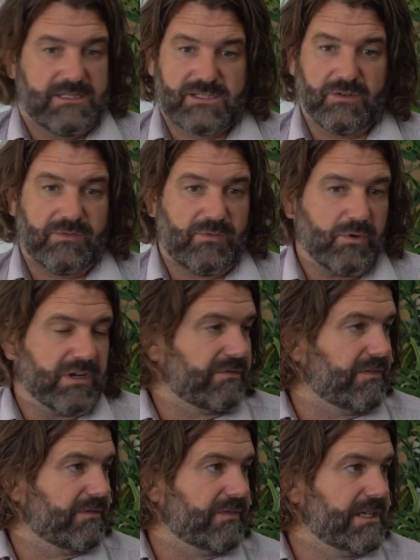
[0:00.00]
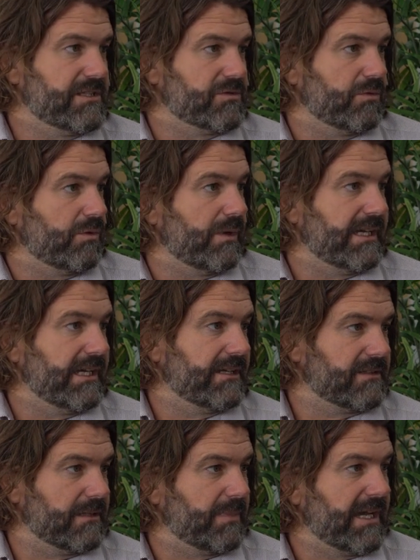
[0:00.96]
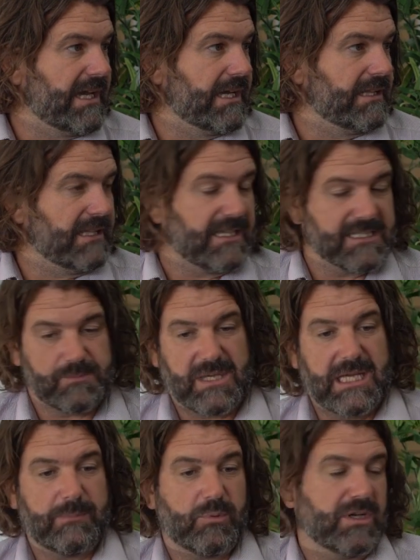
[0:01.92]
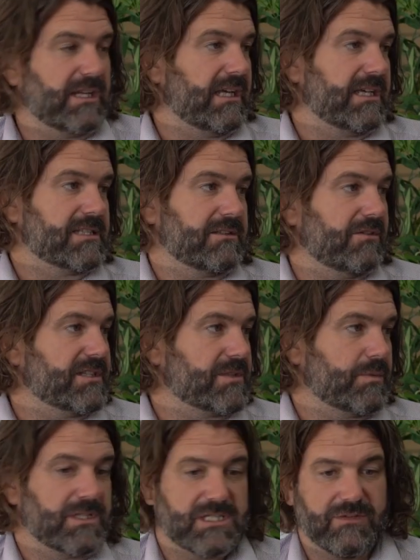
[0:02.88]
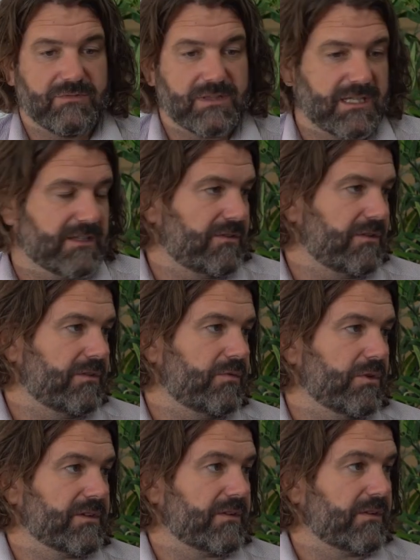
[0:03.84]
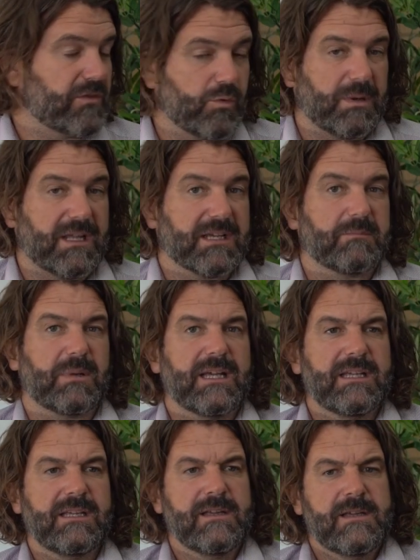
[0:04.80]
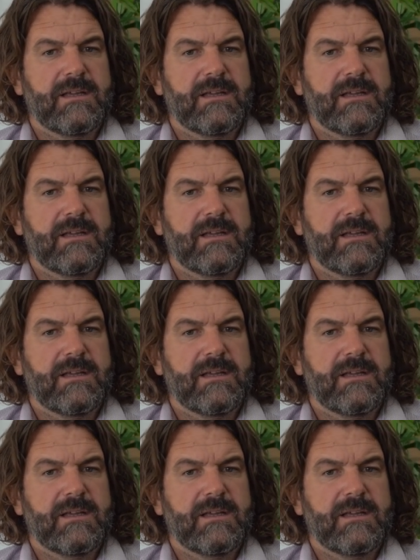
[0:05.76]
Soft wiring for feeds all the way out to the last power point, last light switch, everything is soft wiring. Mm. So it's all plug and play.